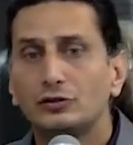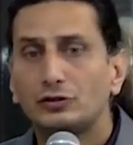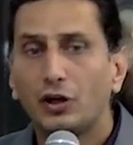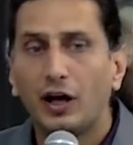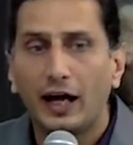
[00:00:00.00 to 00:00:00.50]

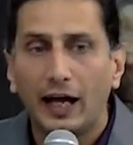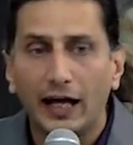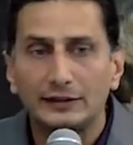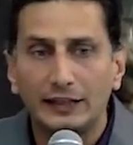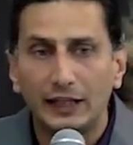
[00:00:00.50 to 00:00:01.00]
So I
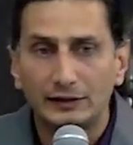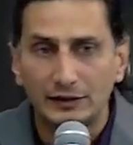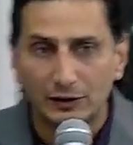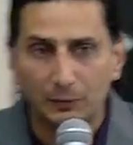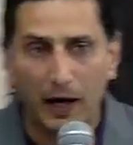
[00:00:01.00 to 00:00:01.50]
had gained
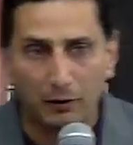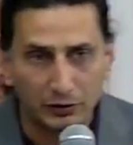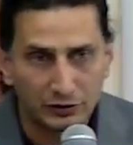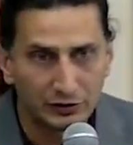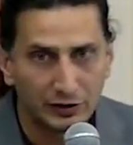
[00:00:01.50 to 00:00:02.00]
these
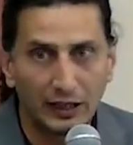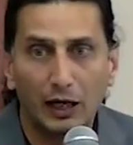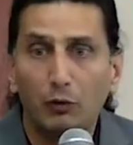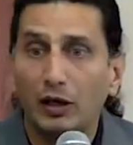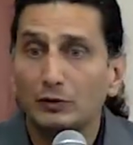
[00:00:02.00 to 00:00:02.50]
powers and
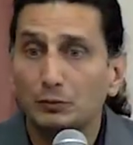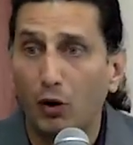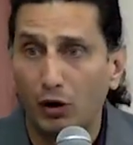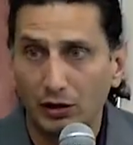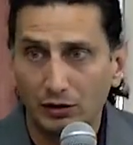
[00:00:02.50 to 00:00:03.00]
I wanted
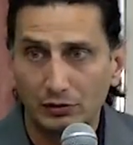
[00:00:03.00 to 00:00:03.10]
more.